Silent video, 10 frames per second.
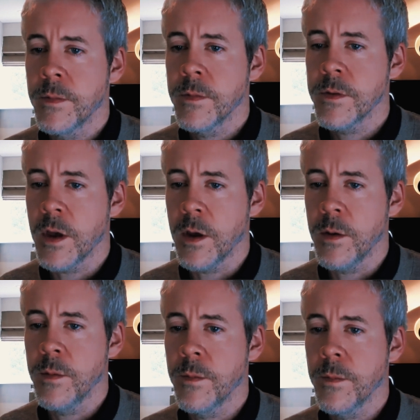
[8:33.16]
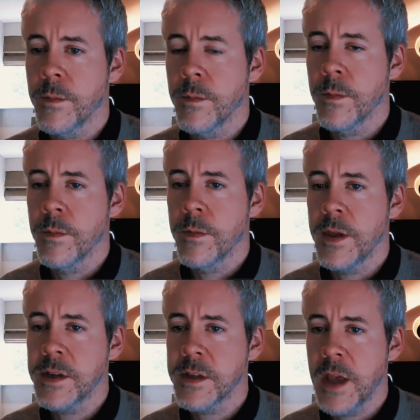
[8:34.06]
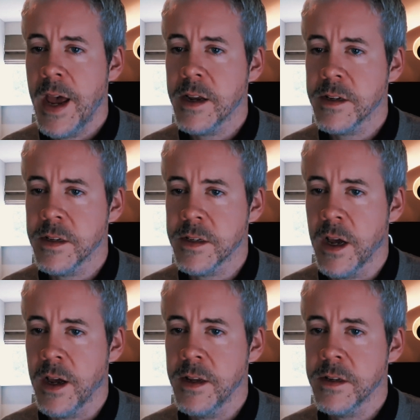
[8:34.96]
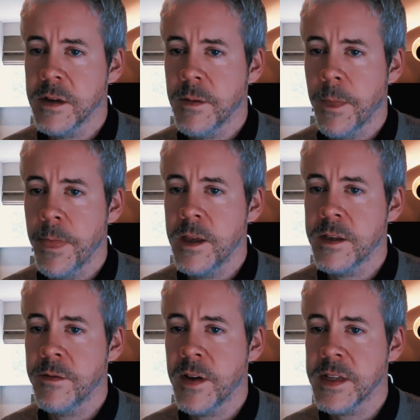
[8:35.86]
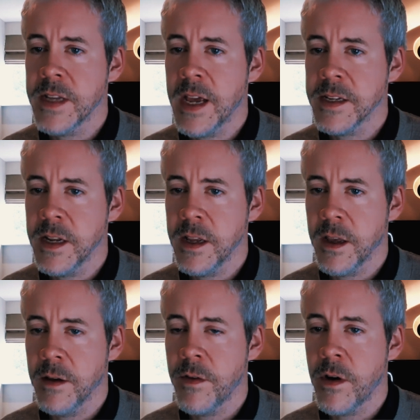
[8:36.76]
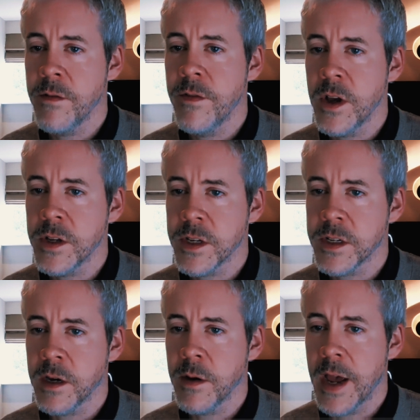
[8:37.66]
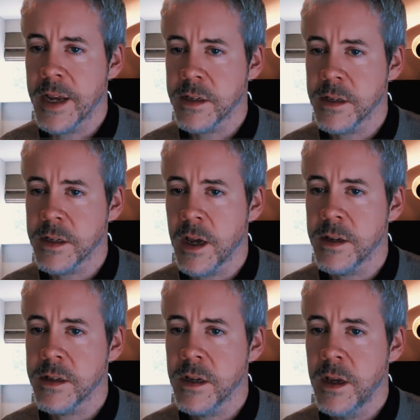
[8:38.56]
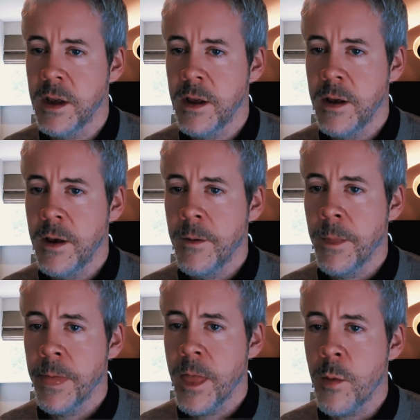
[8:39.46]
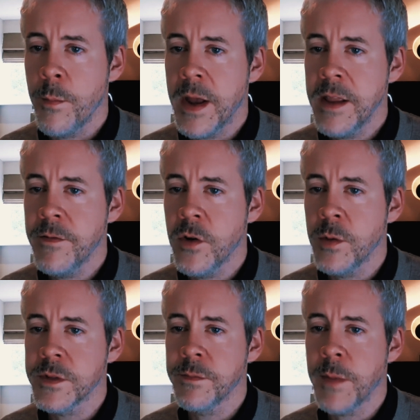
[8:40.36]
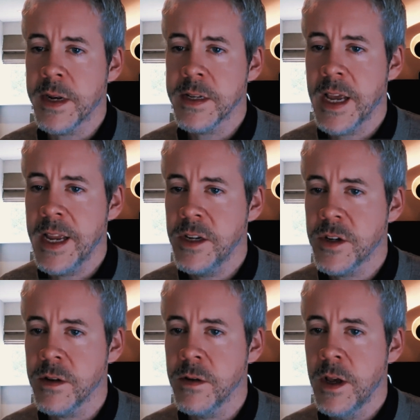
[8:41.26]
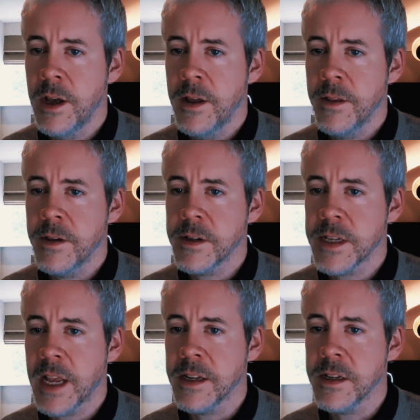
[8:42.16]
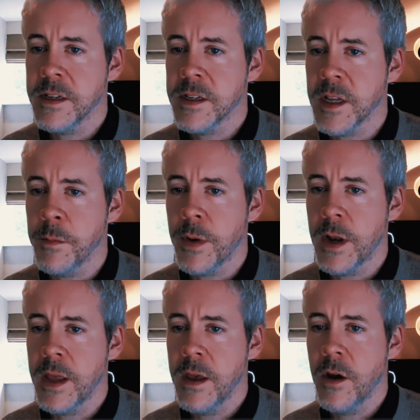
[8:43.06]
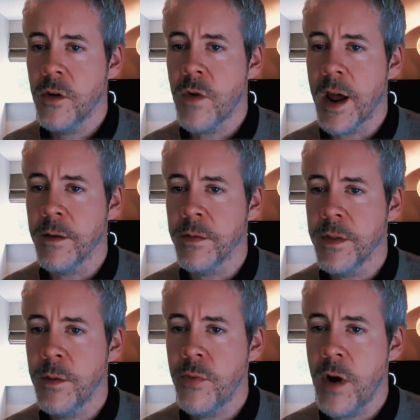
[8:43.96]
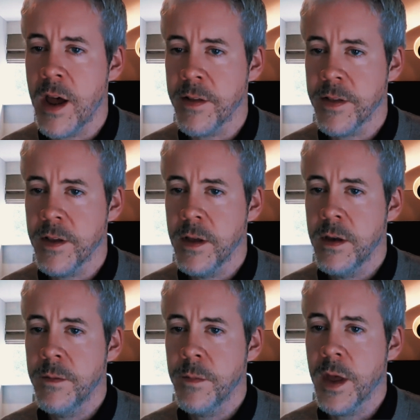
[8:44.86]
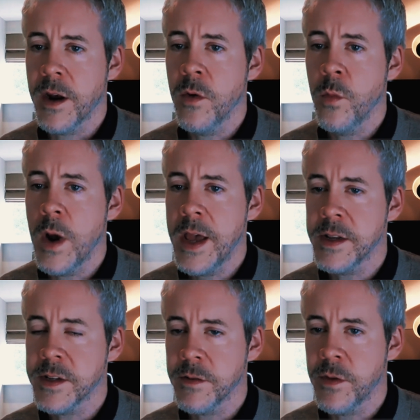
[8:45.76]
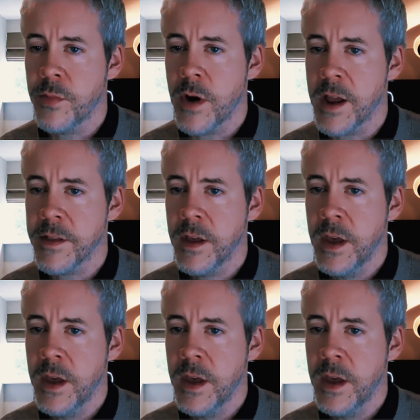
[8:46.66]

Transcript: So, this exercise is a fantastic and very versatile exercise. There are many forms of meditation that center simply around the breath and an awareness of the breath.